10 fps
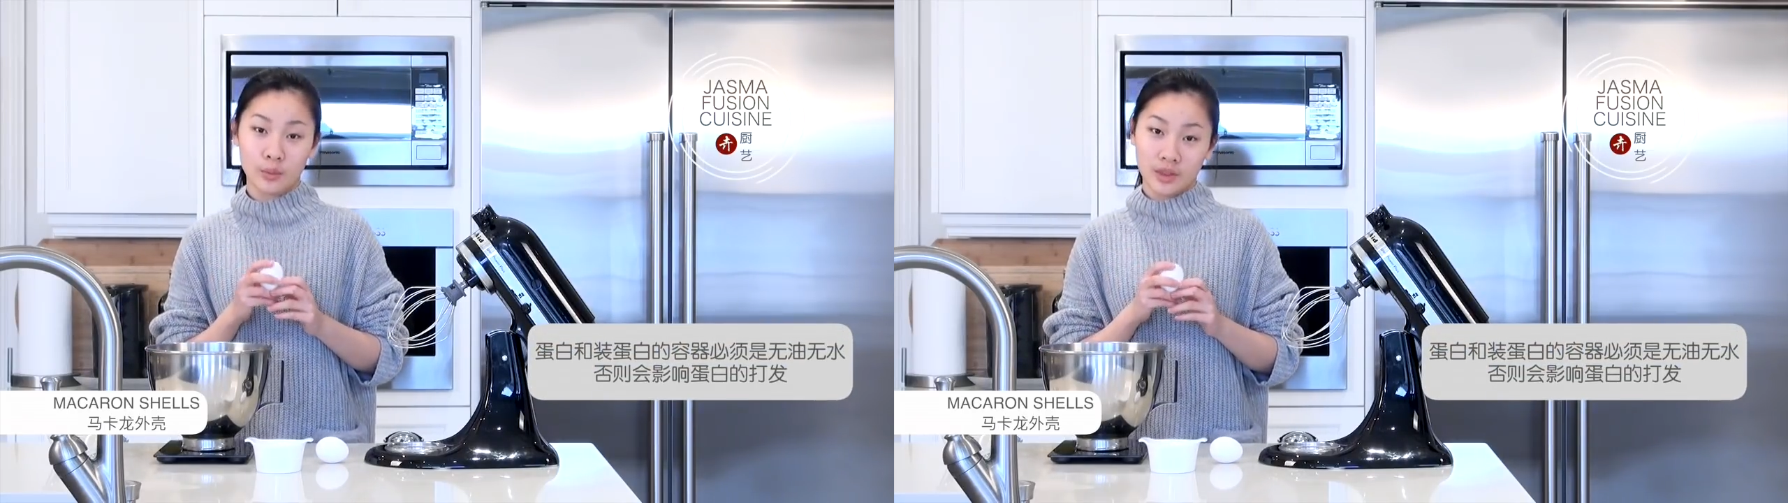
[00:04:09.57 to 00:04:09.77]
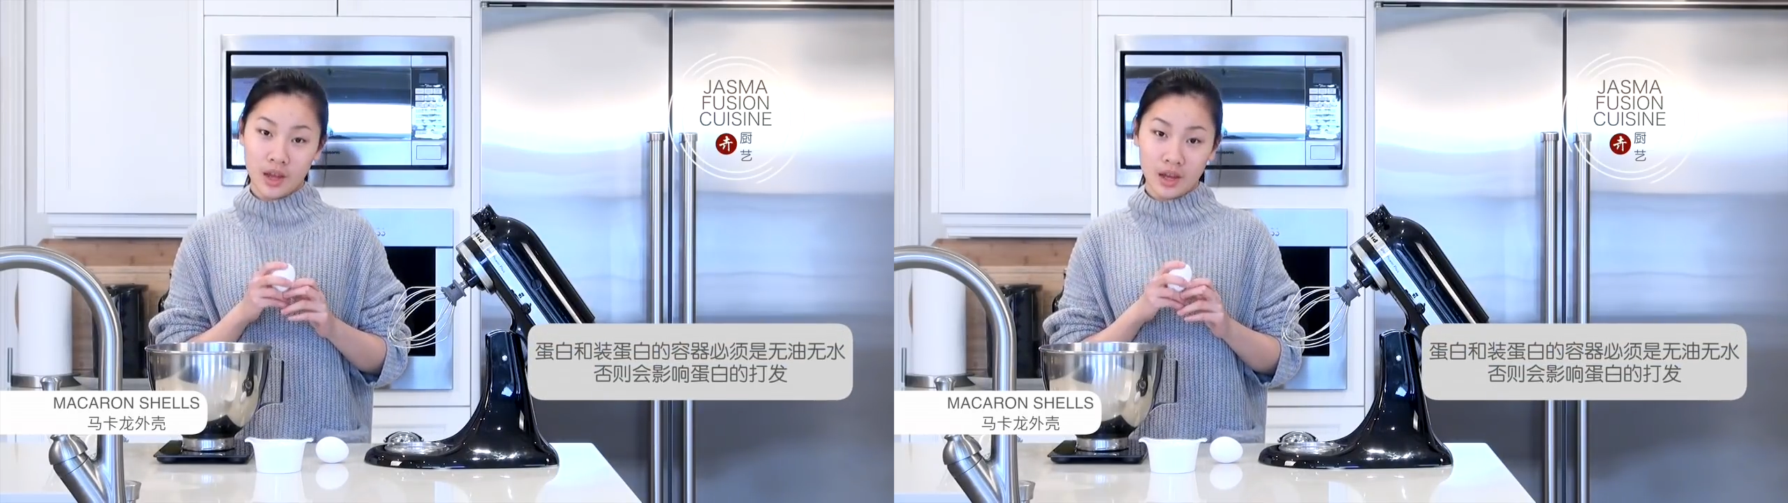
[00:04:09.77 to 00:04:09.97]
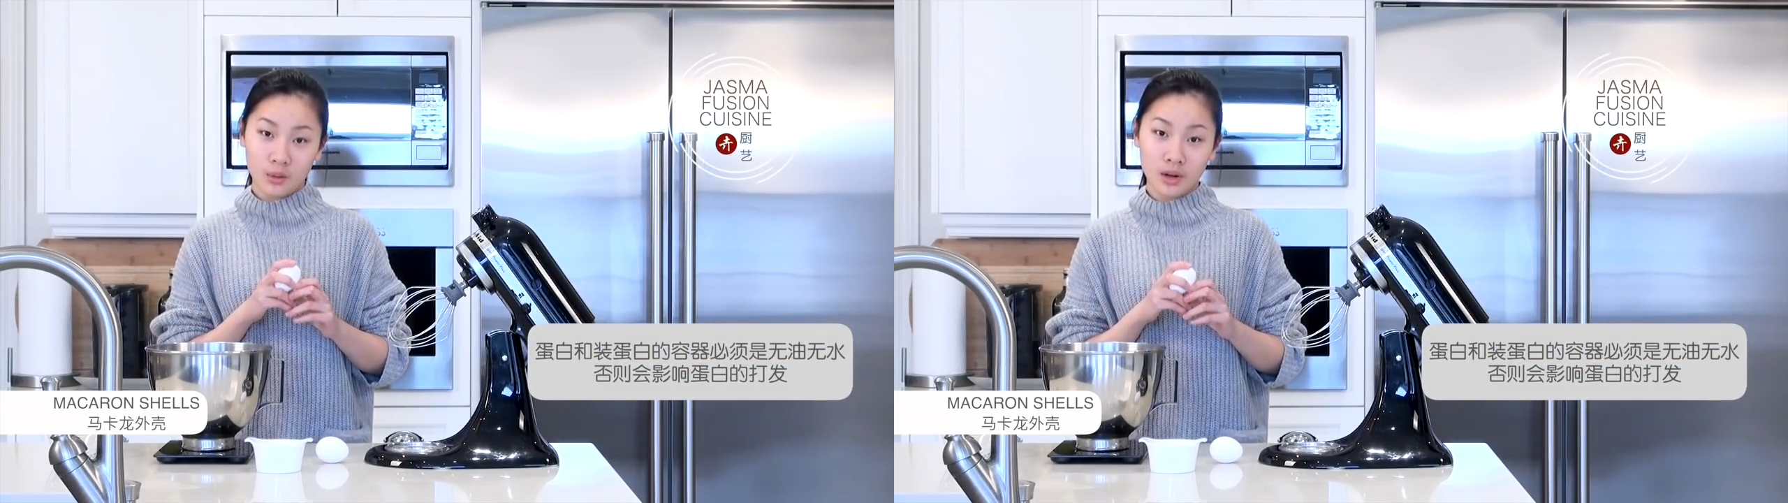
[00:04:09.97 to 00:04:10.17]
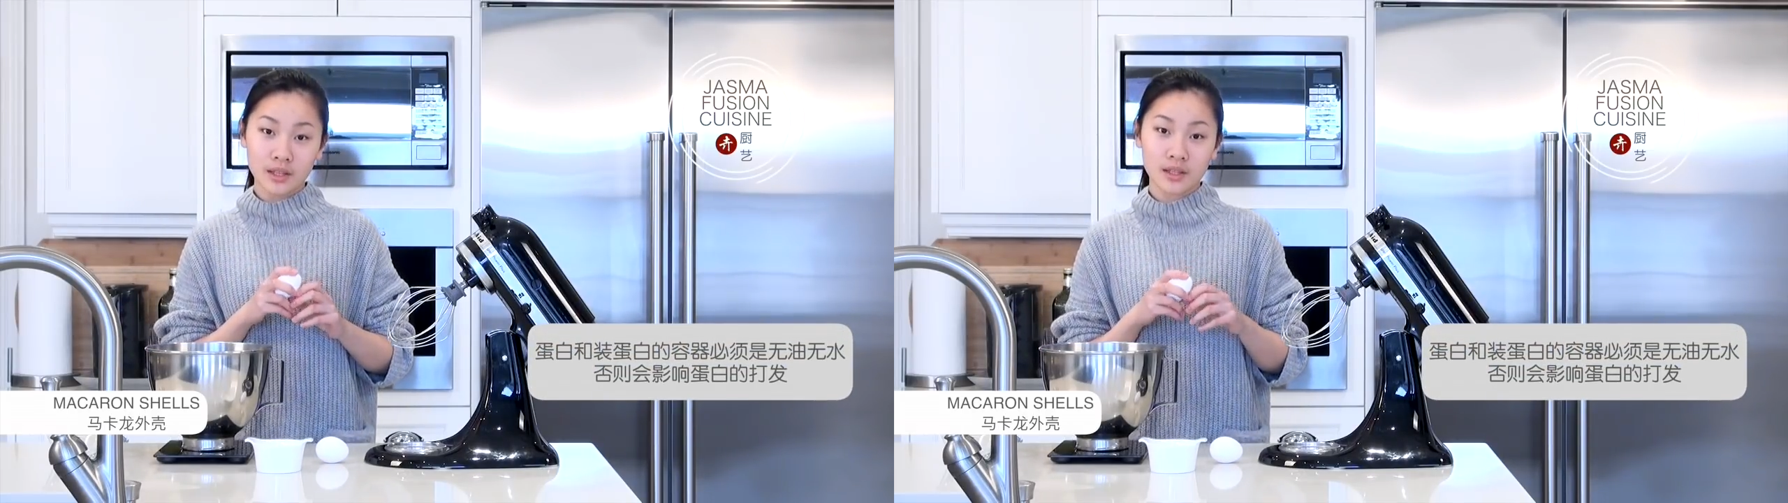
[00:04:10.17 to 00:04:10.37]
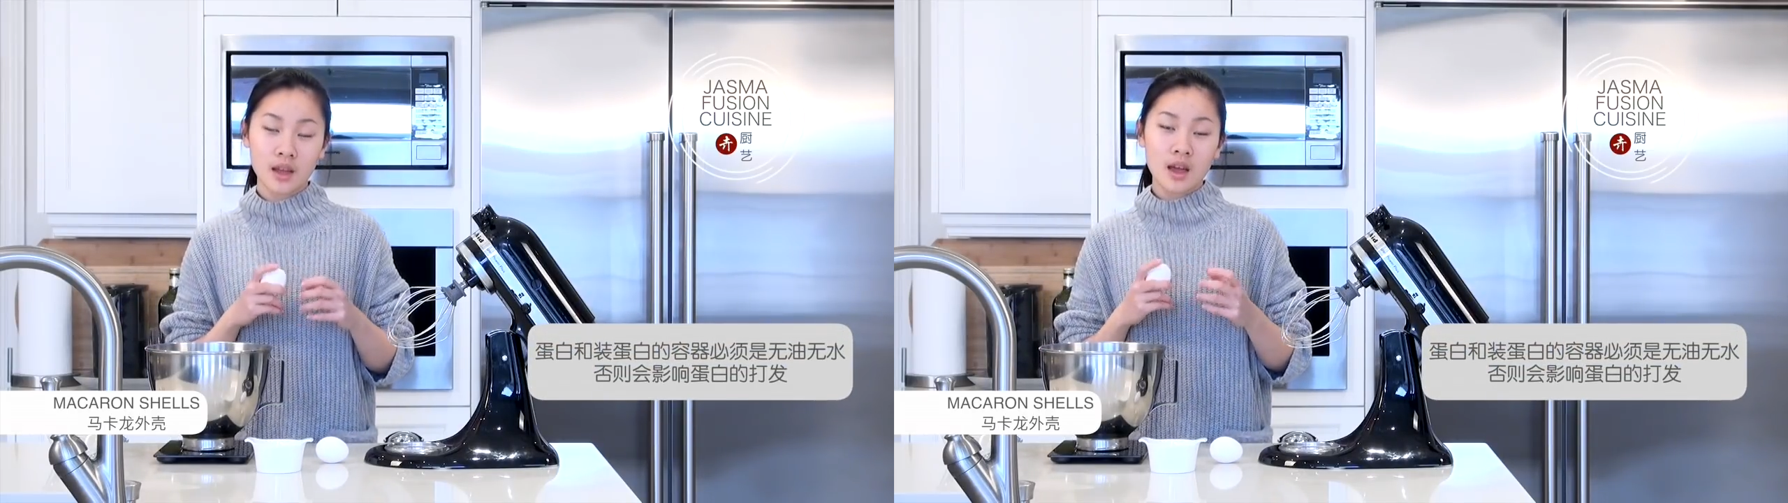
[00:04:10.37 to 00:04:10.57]
with the egg
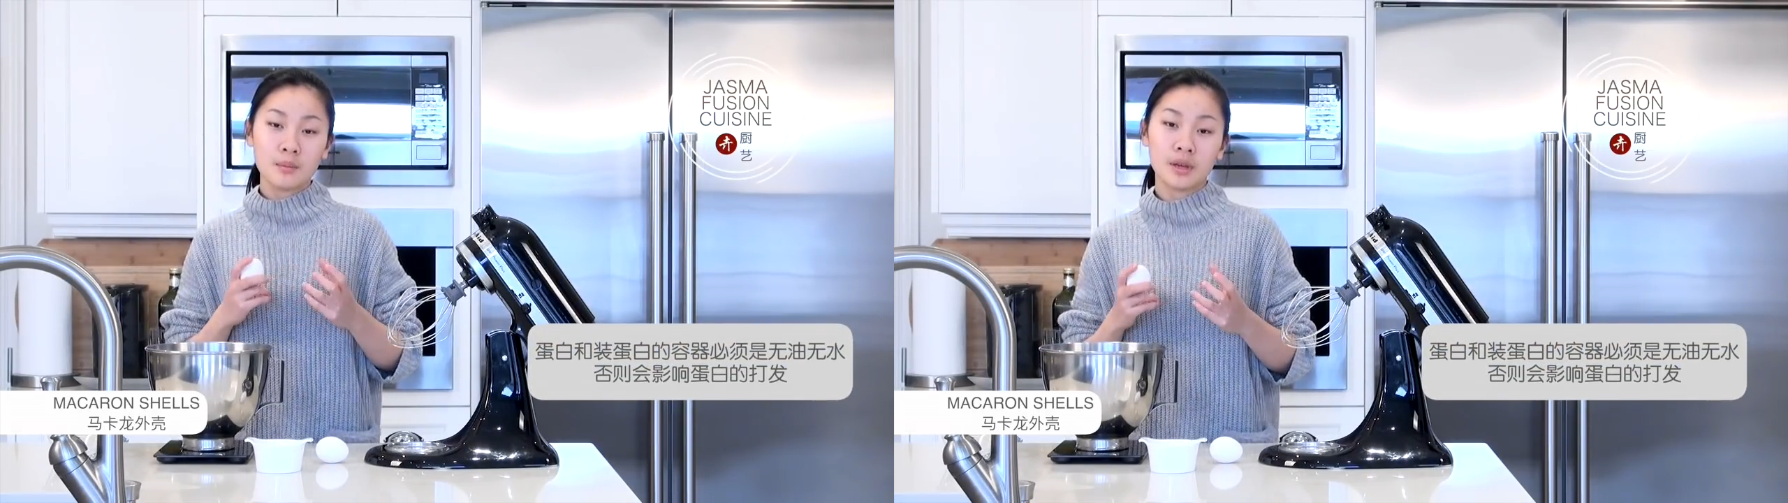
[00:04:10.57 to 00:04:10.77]
whites